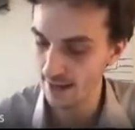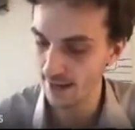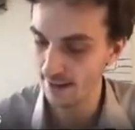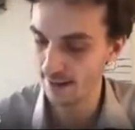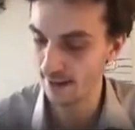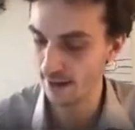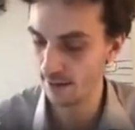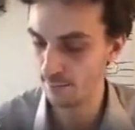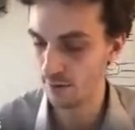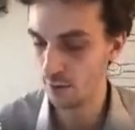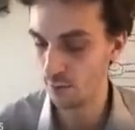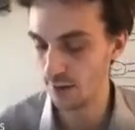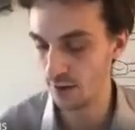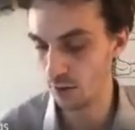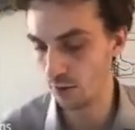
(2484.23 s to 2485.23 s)
and then I'm going
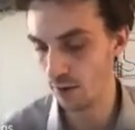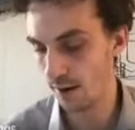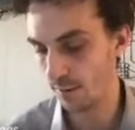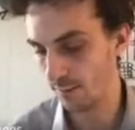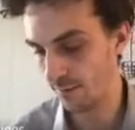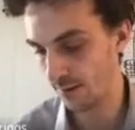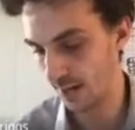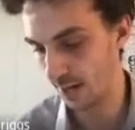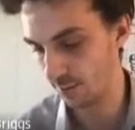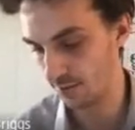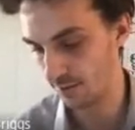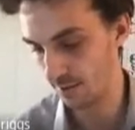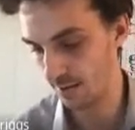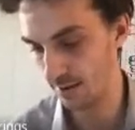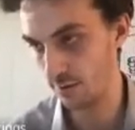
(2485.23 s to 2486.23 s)
to ignore everything
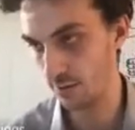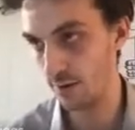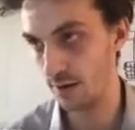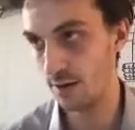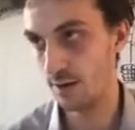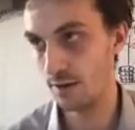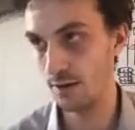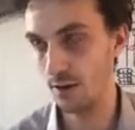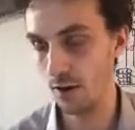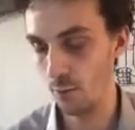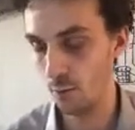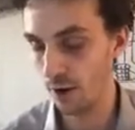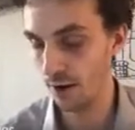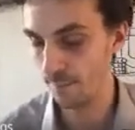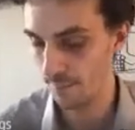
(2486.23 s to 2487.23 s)
else in degree not
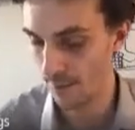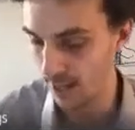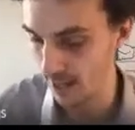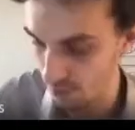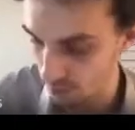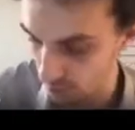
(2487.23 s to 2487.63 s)
one and